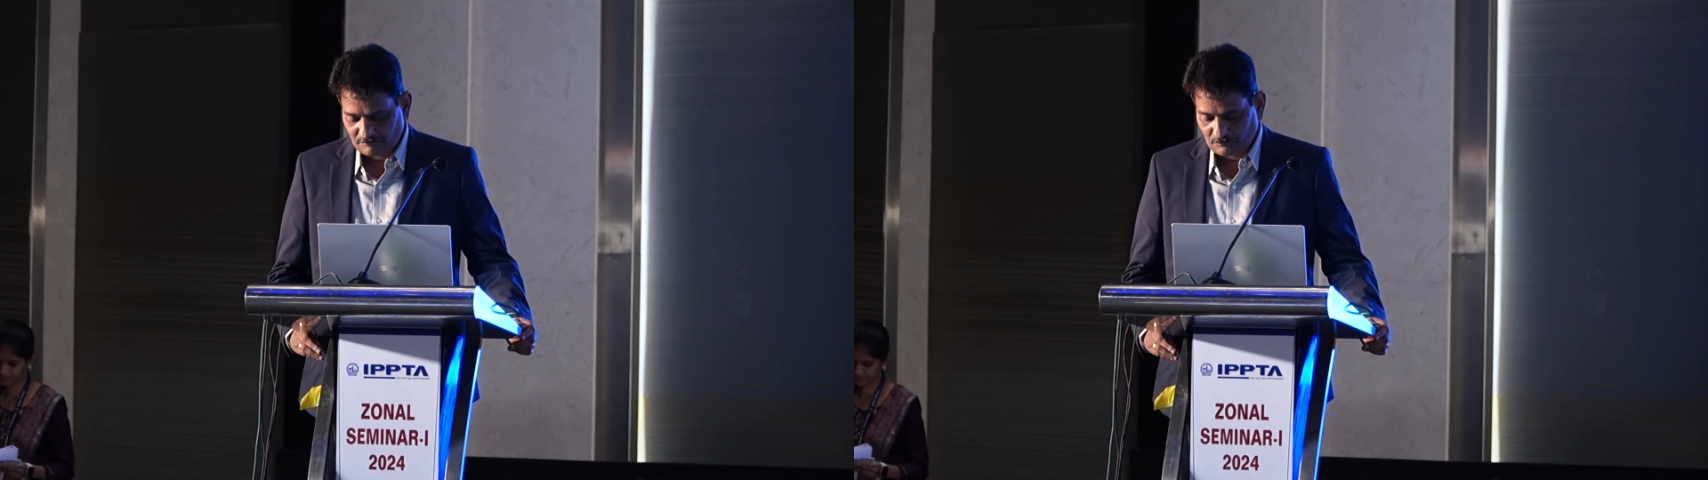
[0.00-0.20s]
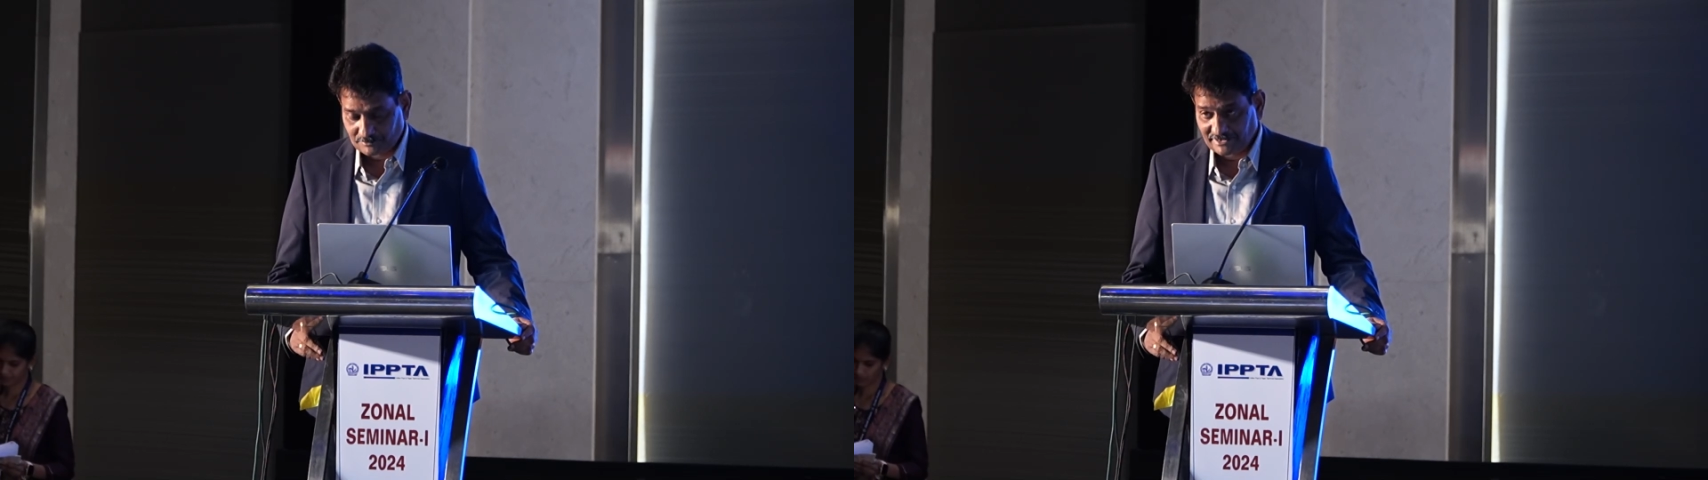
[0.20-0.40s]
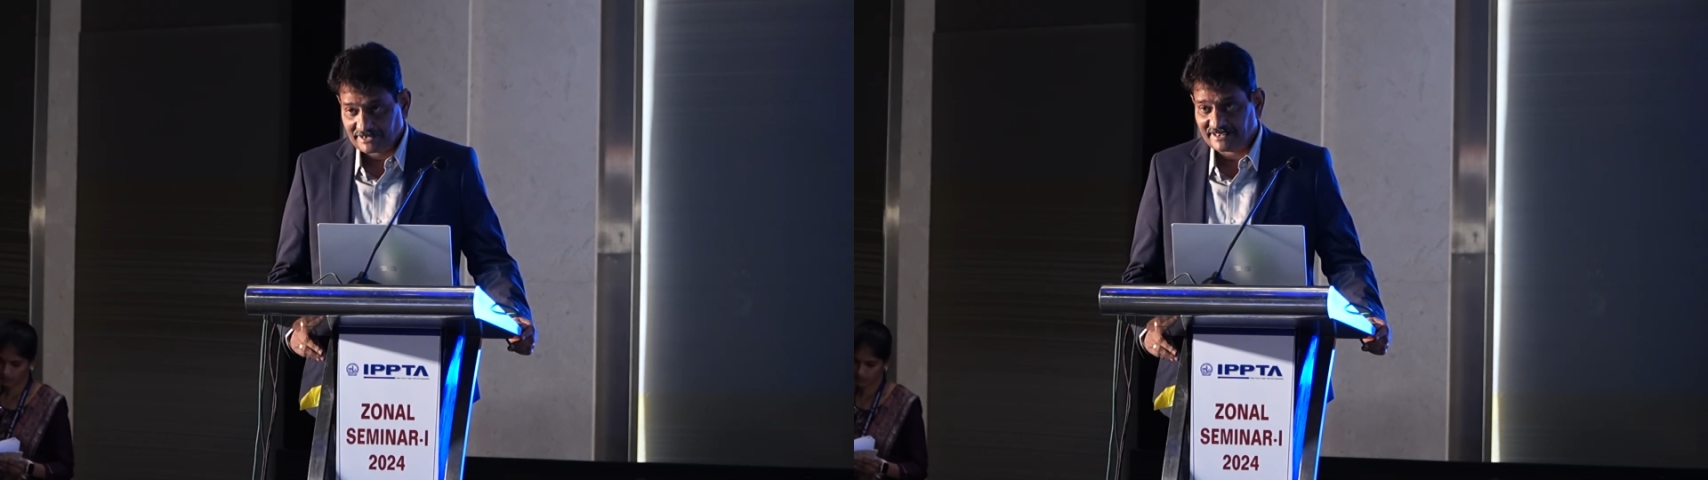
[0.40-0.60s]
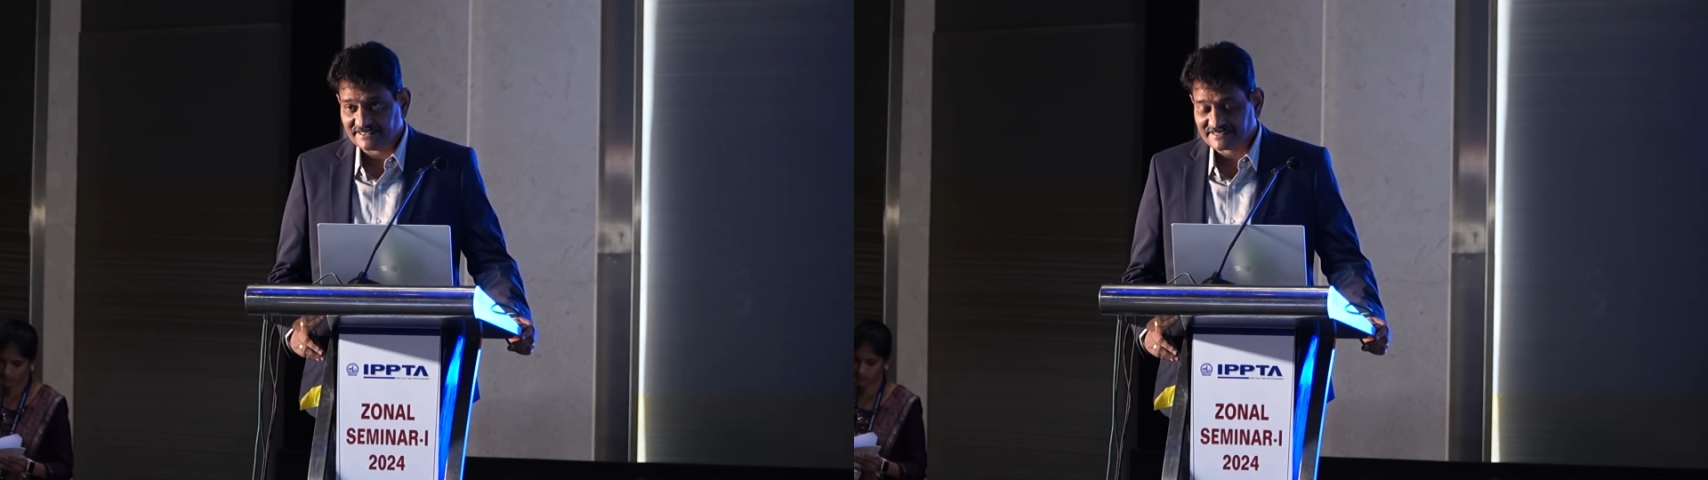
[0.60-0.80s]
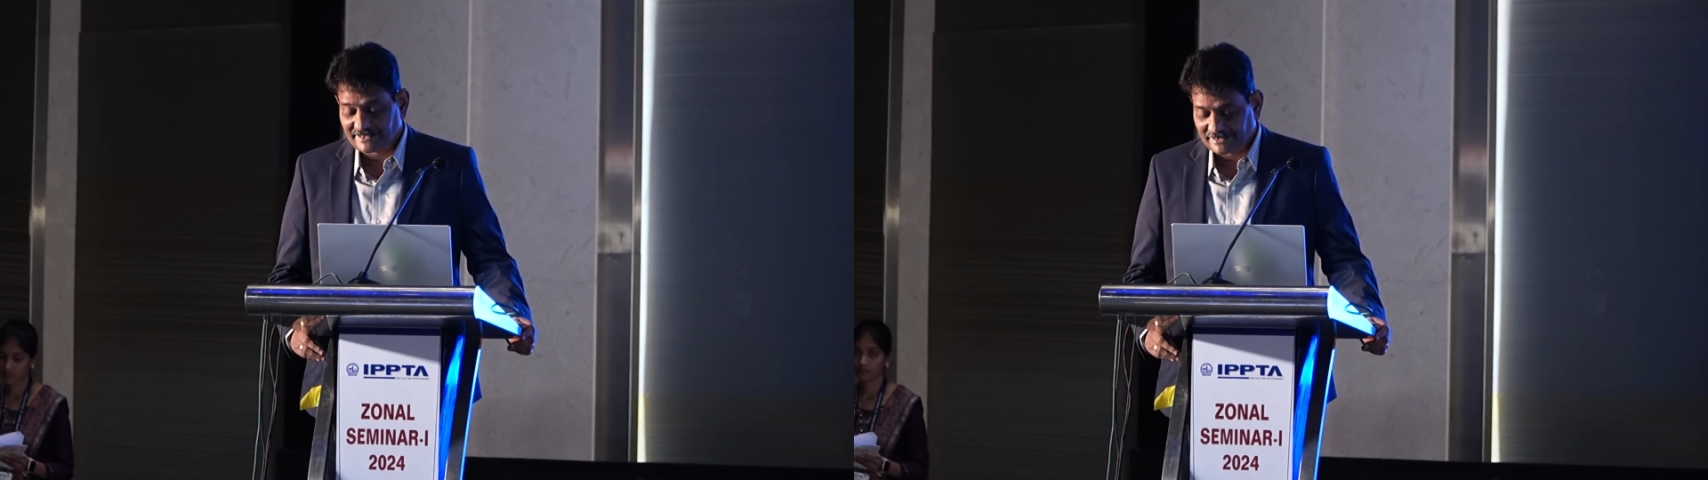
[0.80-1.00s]
for the
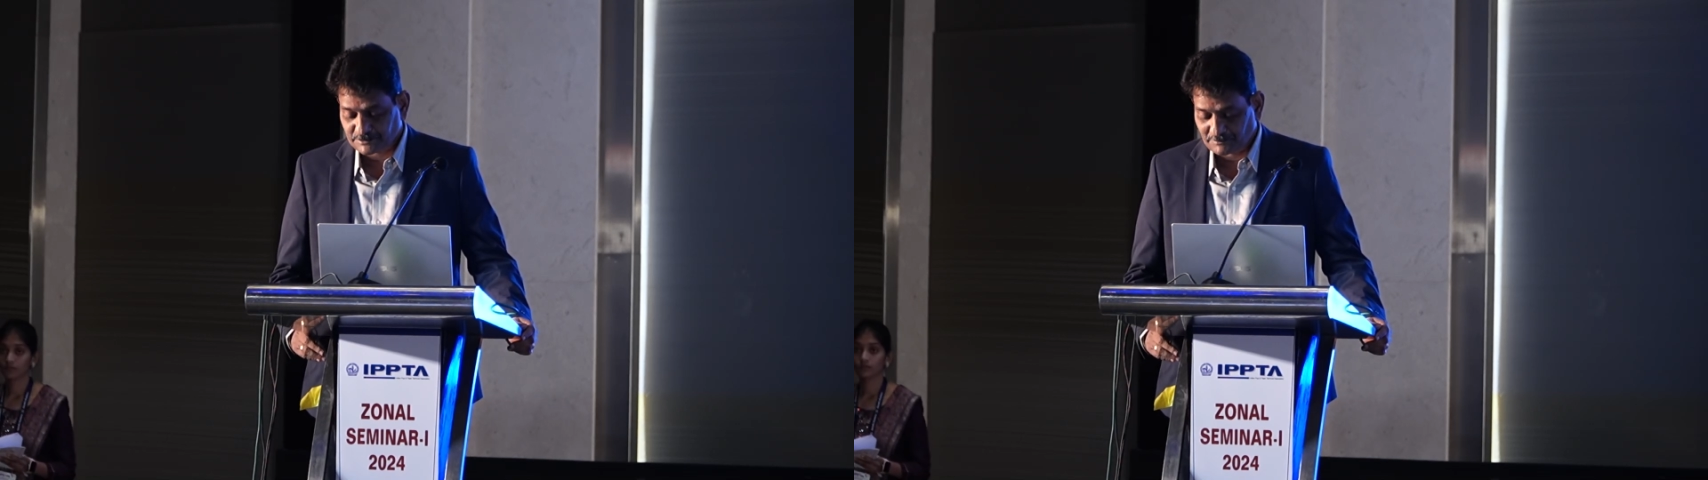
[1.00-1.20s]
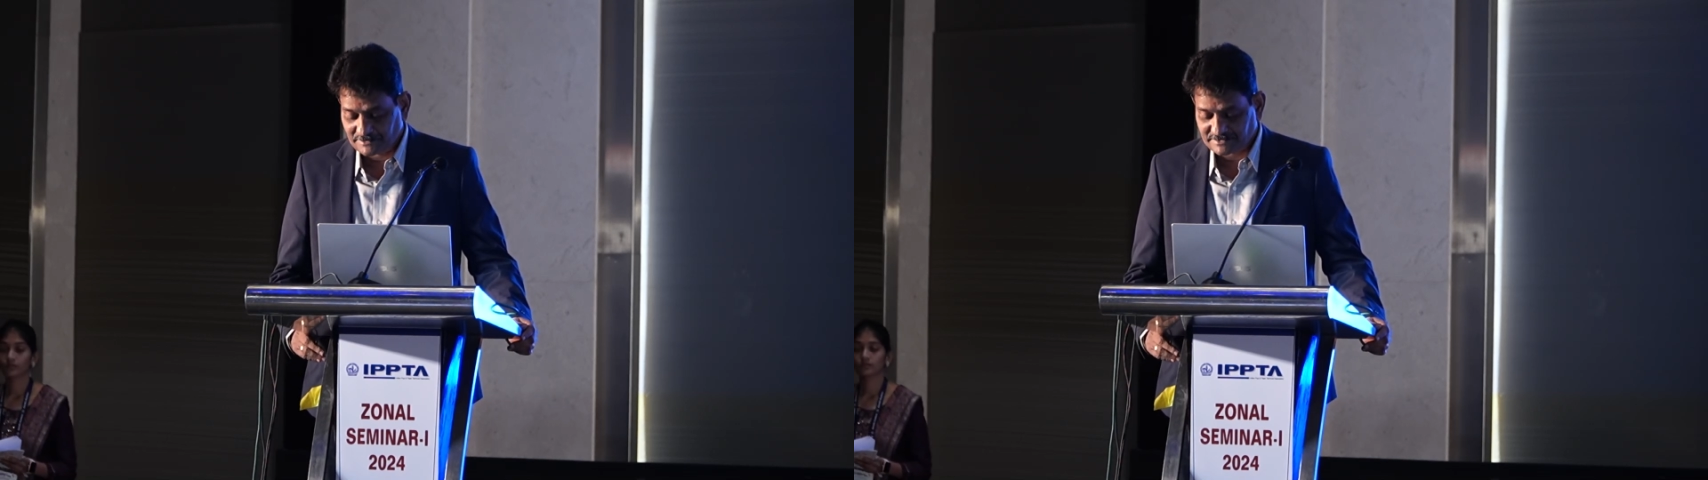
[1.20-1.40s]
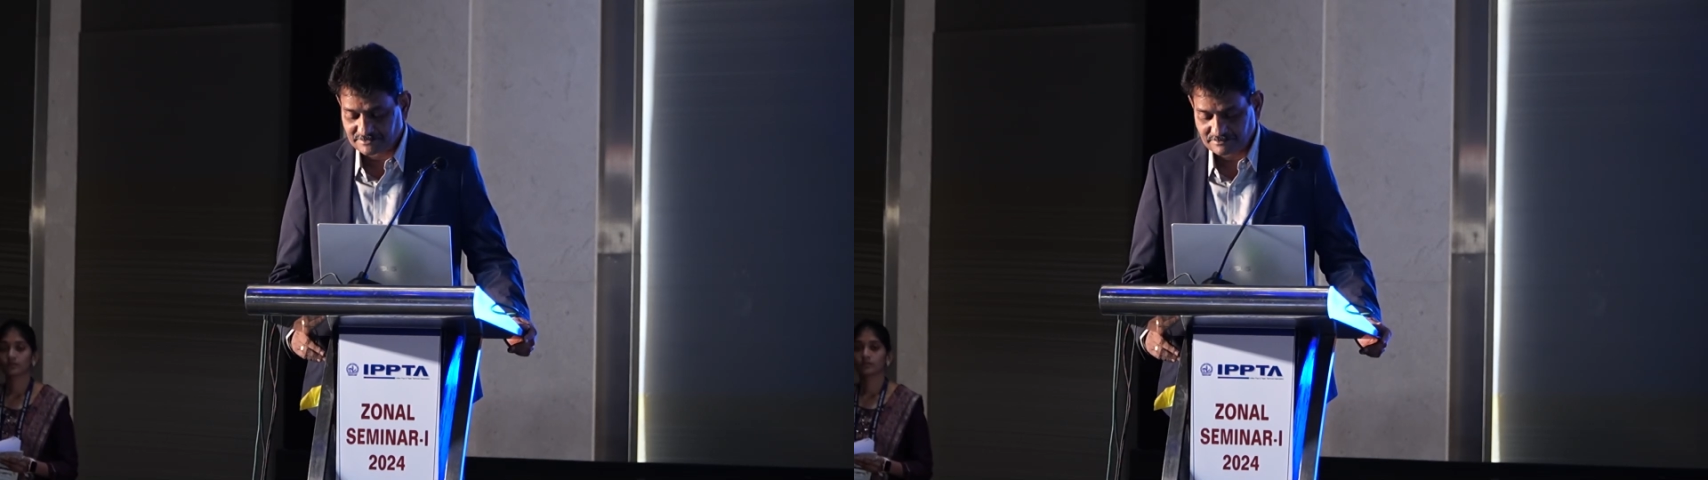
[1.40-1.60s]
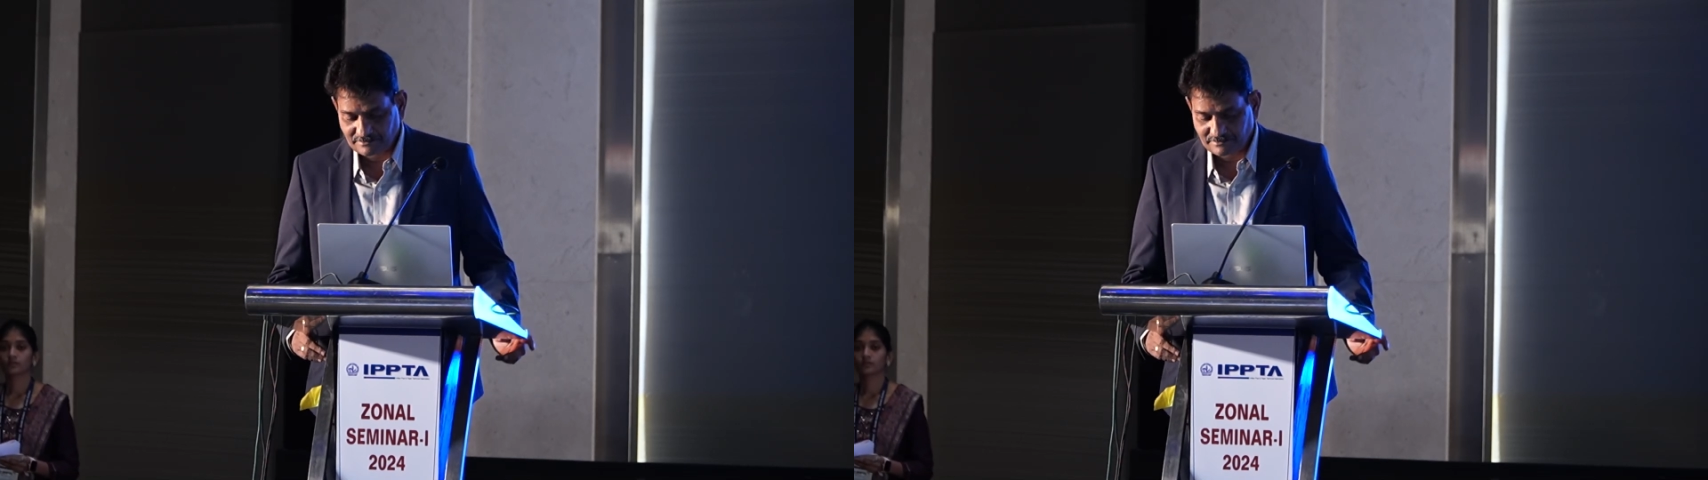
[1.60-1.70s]
industry experts,